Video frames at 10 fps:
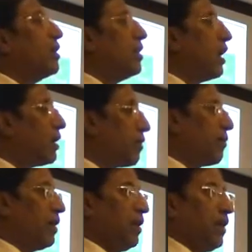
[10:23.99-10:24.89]
The other
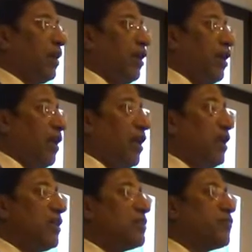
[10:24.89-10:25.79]
way
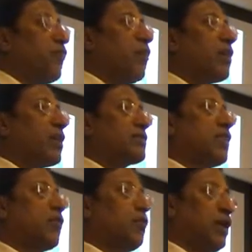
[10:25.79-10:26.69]
is 4 years
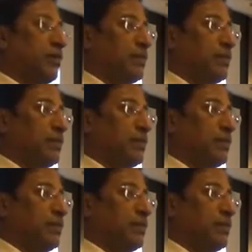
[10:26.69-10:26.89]
are over.